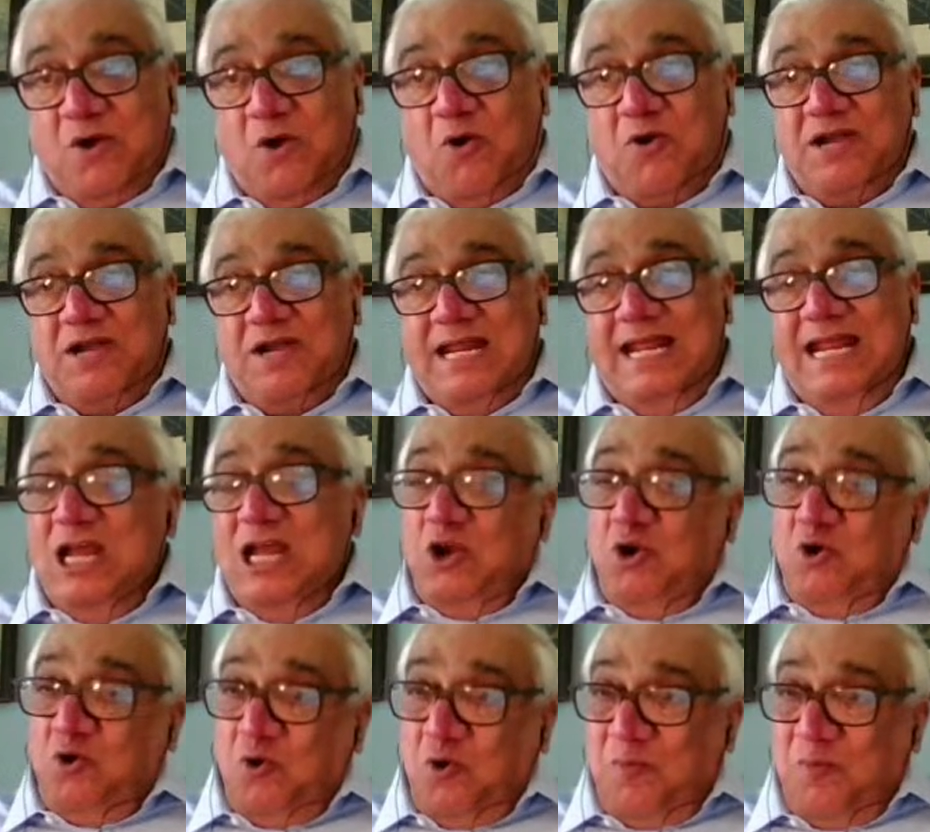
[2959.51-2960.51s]
on
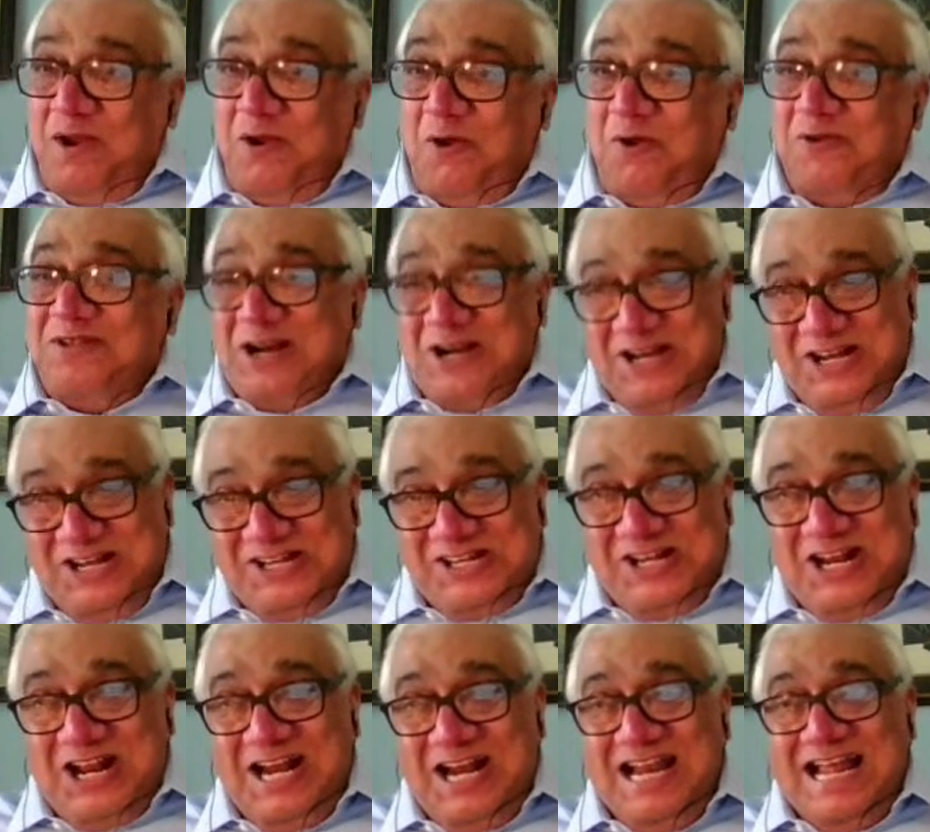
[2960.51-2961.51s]
the
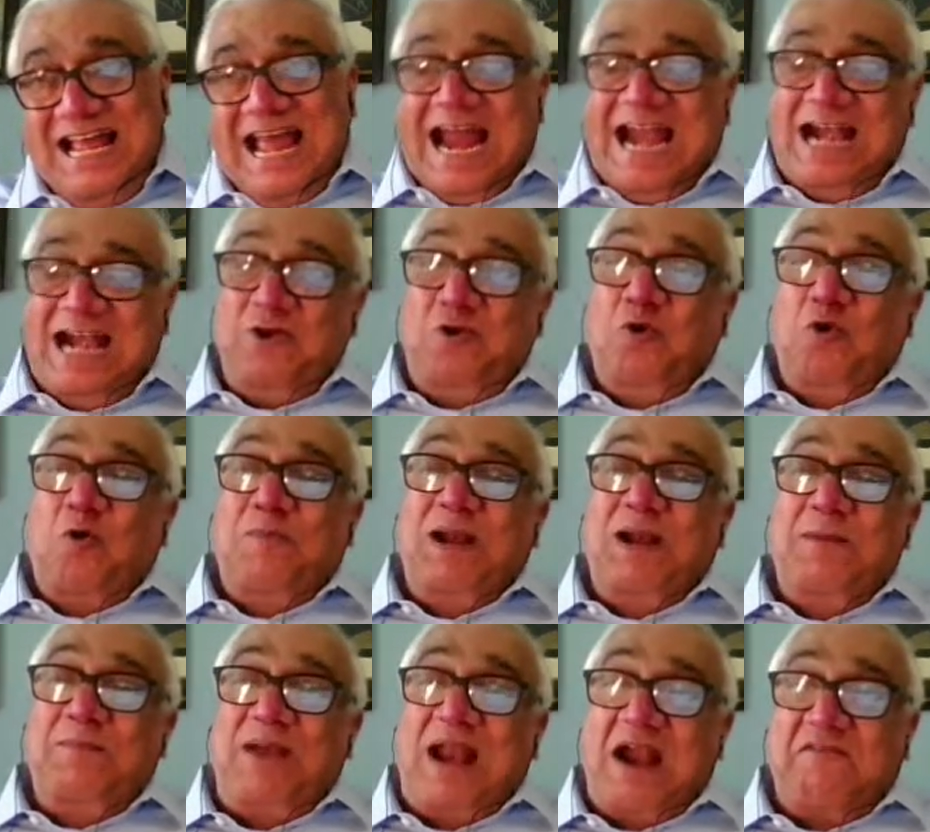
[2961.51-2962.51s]
regional and
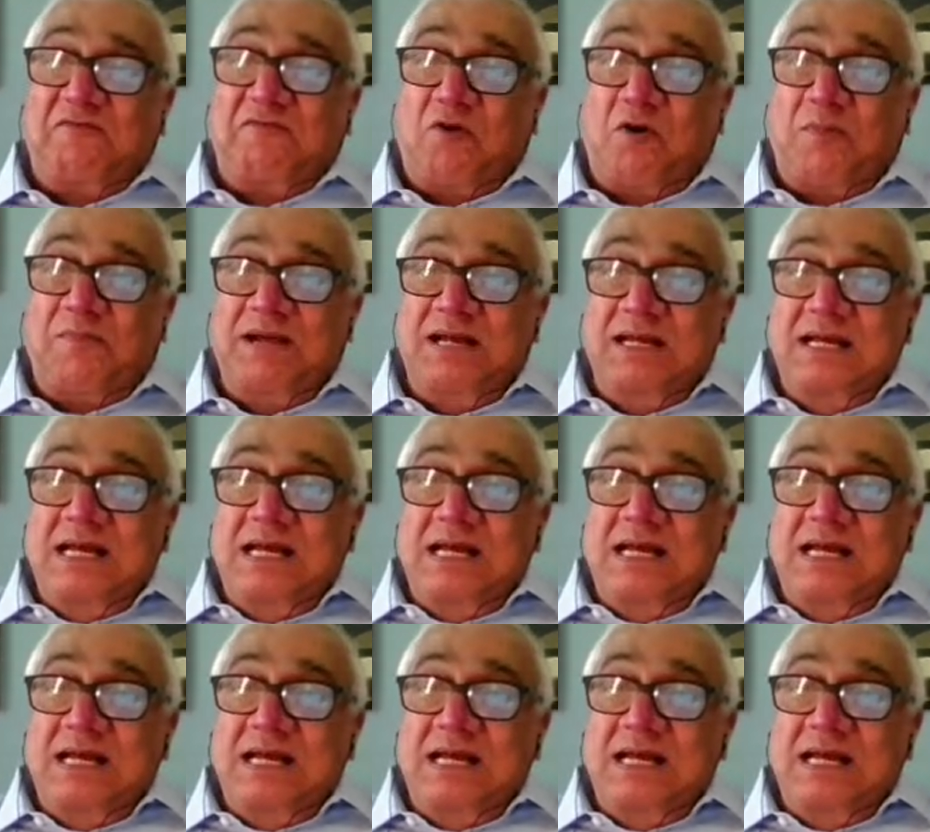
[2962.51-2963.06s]
global platform.